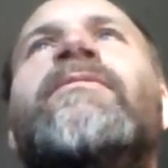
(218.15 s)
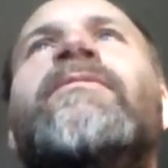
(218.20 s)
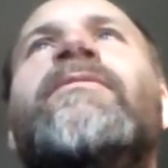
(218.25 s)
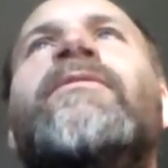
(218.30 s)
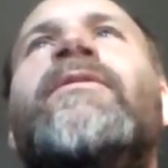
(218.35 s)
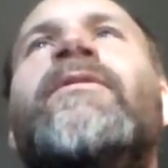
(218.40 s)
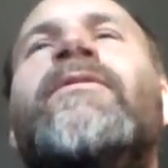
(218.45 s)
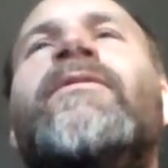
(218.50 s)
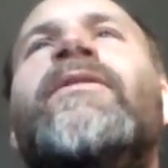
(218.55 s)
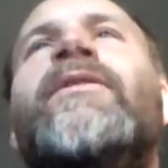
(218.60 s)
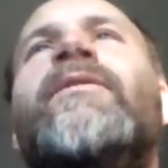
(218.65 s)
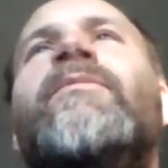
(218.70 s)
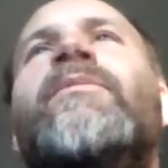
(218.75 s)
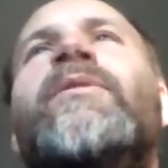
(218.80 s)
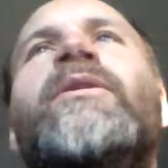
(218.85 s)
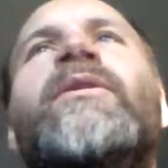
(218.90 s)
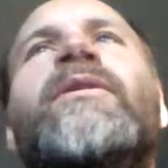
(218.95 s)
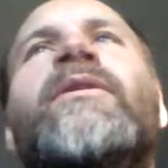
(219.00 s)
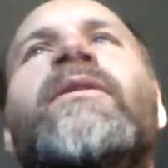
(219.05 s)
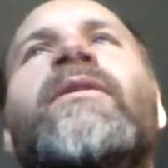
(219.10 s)
No, they'd
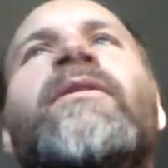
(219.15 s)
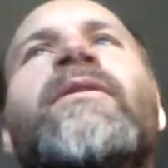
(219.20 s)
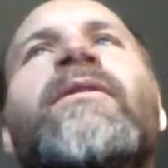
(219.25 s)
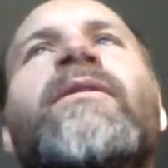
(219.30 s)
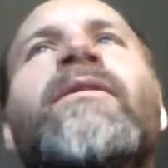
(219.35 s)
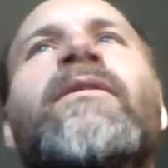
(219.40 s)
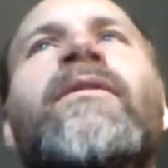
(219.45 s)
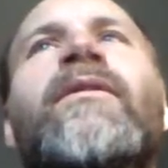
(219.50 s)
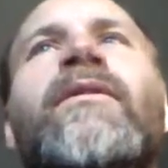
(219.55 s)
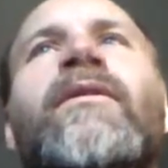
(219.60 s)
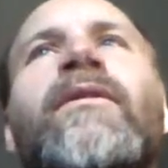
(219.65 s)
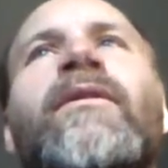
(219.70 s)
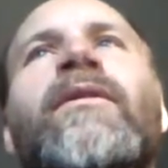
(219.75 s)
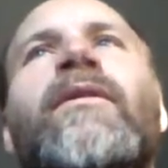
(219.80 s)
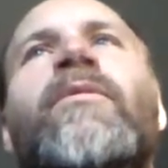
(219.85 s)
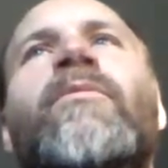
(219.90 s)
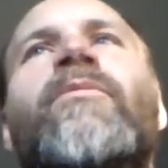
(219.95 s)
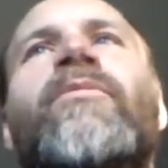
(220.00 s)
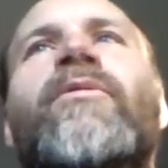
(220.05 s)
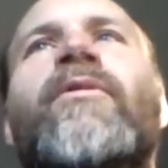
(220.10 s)
be
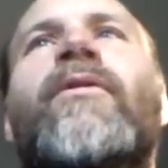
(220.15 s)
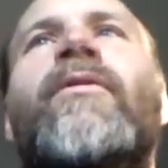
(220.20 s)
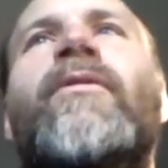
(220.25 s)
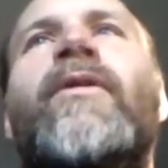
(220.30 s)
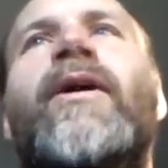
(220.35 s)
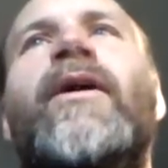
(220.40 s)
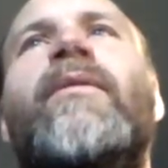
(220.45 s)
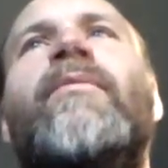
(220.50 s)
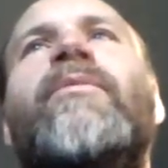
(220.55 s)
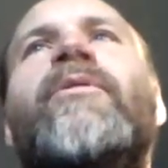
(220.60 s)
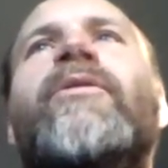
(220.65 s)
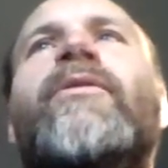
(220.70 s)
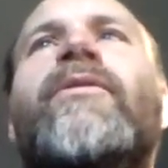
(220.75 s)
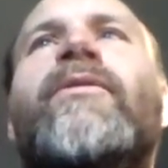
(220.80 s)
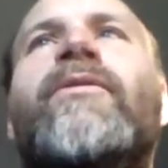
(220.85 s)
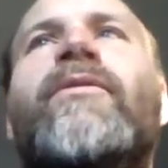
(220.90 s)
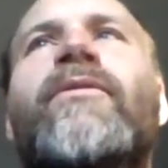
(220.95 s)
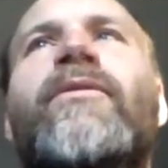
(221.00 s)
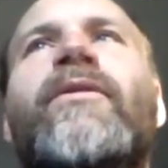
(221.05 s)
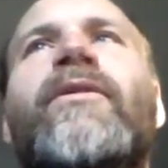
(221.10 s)
programmed.
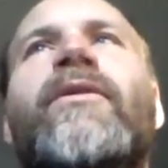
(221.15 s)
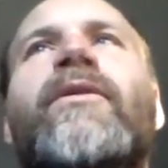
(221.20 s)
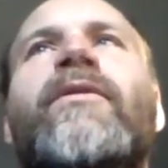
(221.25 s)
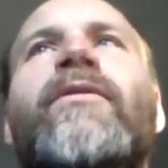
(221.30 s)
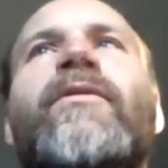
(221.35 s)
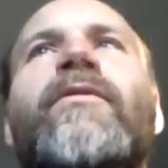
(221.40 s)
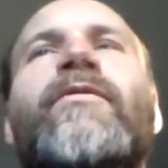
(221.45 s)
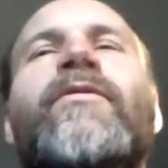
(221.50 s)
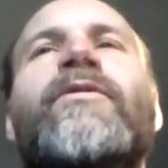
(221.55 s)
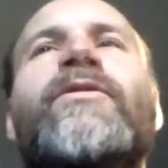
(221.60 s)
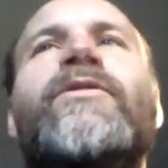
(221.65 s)
You know, if